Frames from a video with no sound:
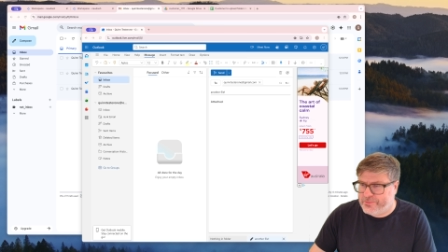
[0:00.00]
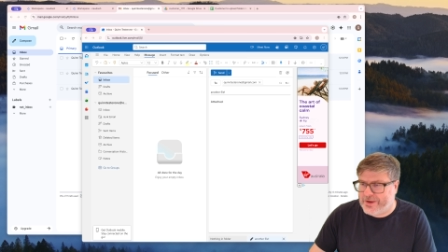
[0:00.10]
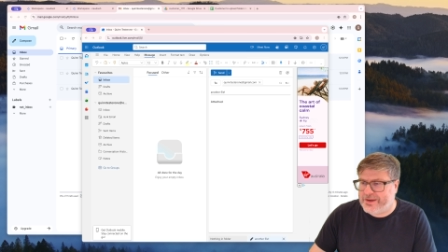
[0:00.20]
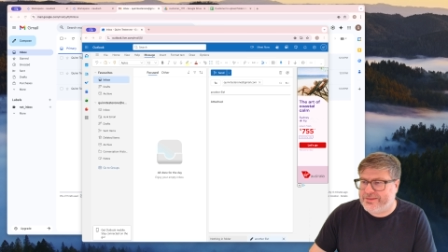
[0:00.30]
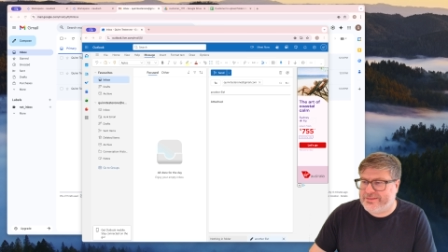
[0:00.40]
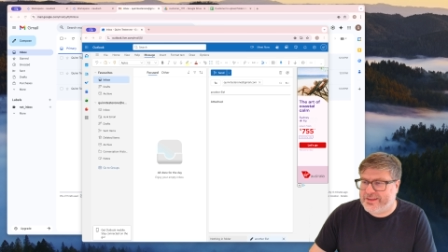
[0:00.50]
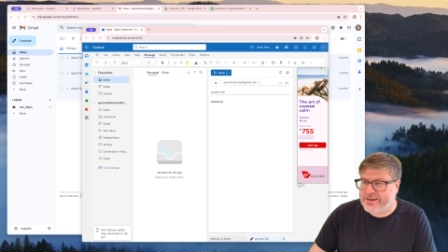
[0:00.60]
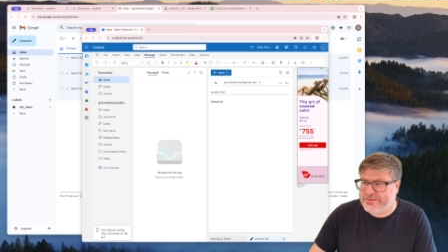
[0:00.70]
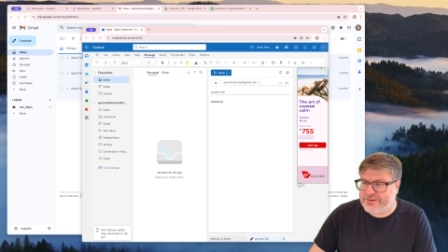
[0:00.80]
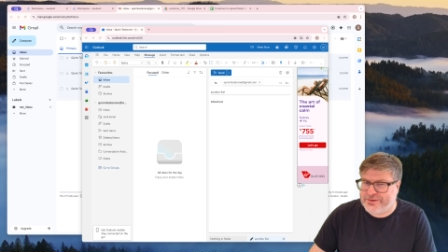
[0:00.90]
Michael's
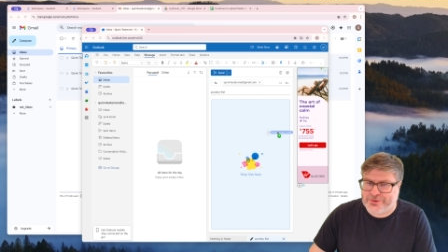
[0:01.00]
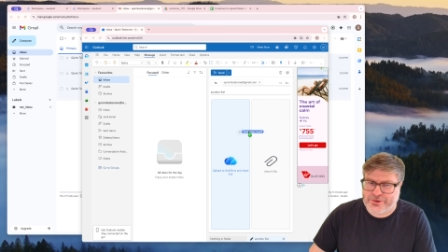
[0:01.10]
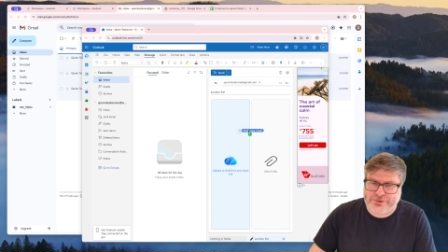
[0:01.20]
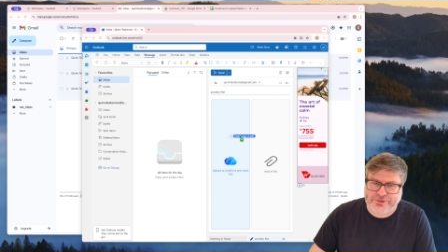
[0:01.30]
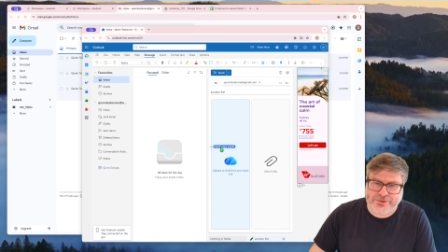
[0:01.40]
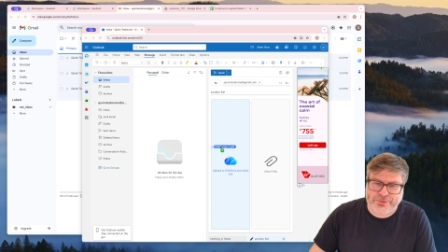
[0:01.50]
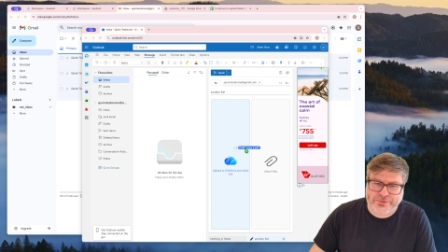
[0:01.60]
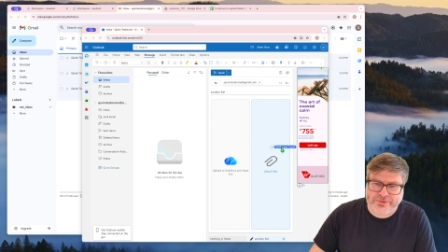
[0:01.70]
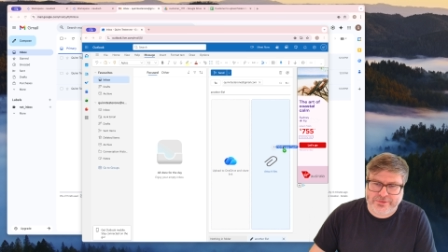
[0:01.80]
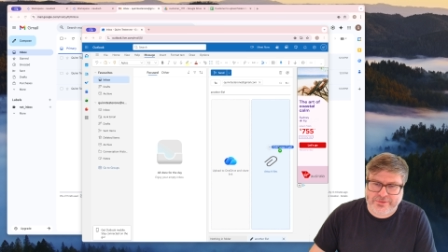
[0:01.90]
lazy, so he just
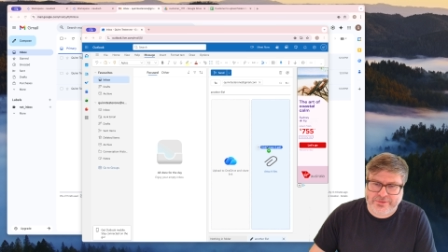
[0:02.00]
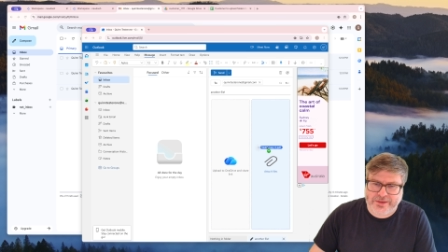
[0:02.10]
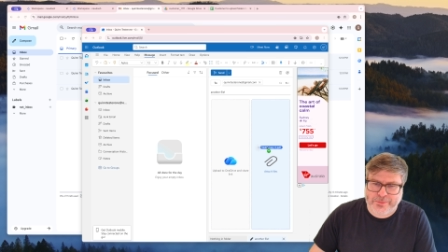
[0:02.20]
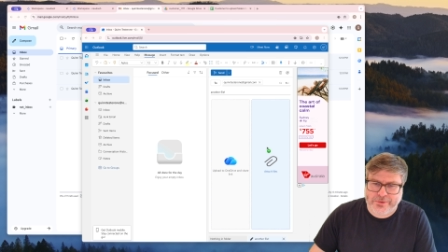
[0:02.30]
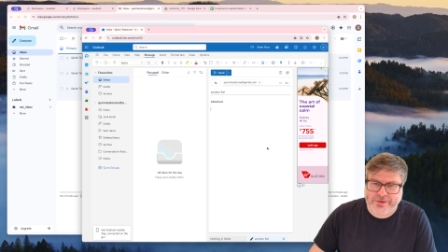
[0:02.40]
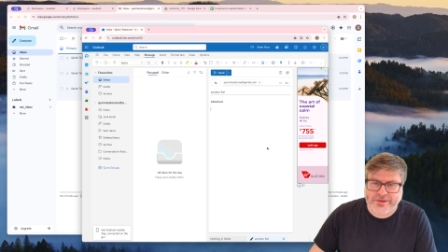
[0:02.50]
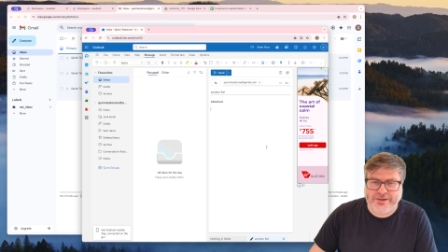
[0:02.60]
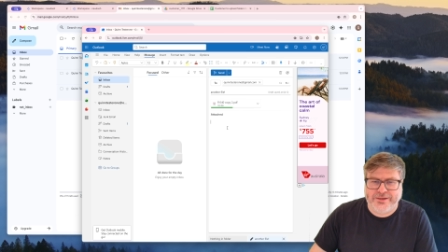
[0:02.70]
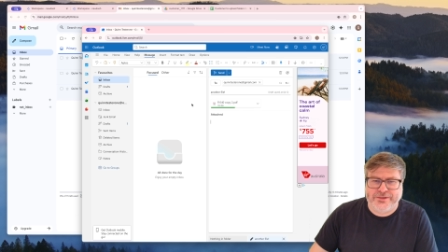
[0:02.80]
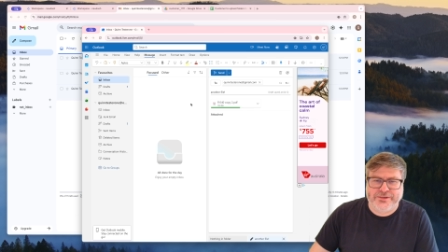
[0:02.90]
uses the same
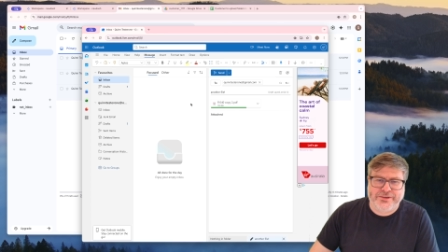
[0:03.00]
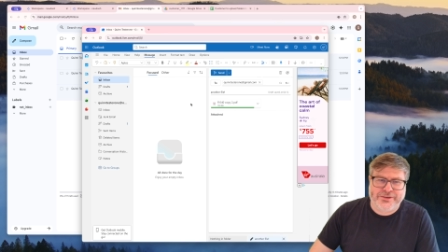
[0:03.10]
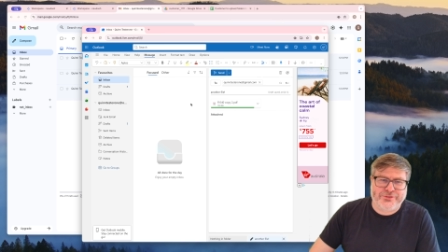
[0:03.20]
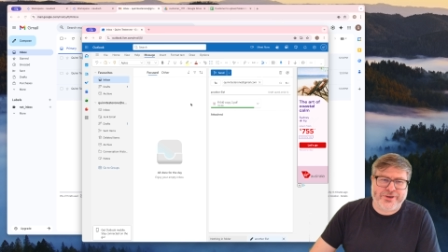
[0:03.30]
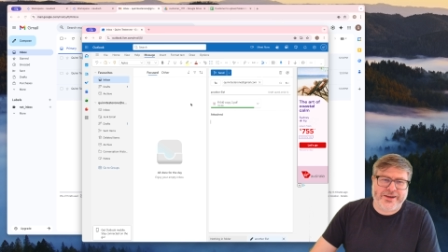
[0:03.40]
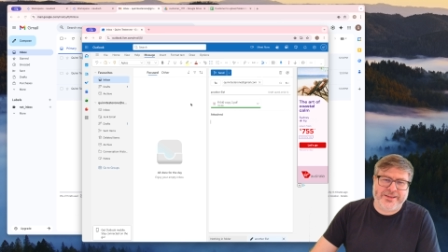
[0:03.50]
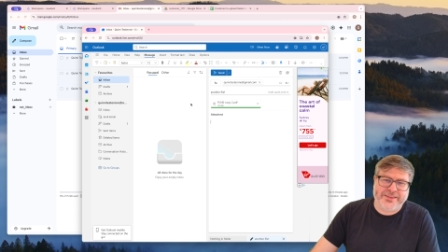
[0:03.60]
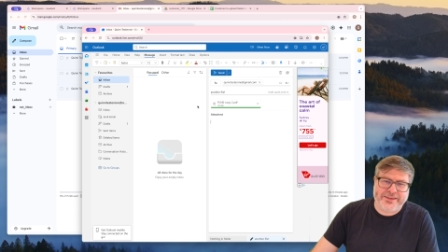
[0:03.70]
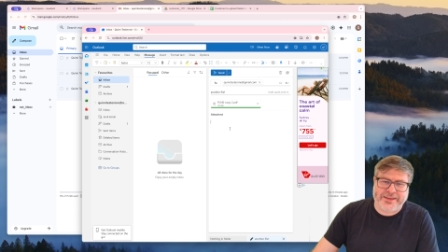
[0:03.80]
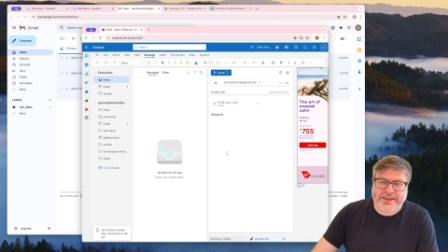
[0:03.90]
file
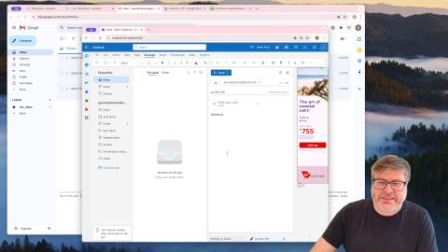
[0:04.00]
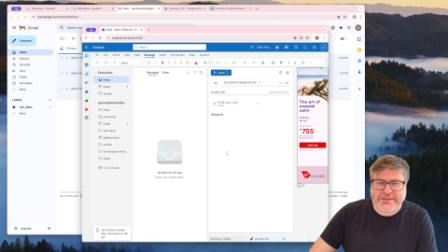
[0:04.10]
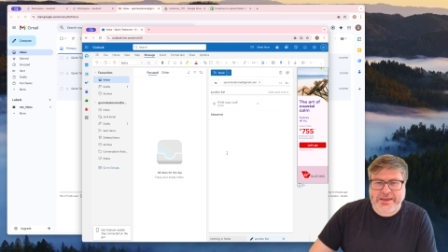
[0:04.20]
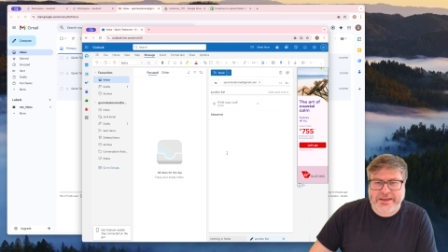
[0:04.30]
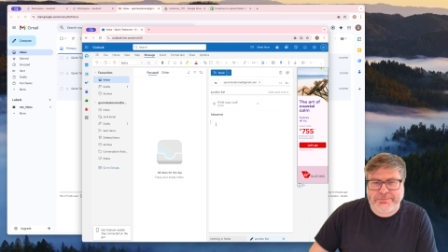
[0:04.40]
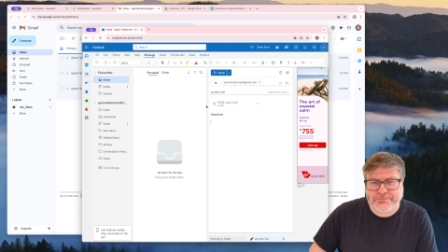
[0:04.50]
again and again.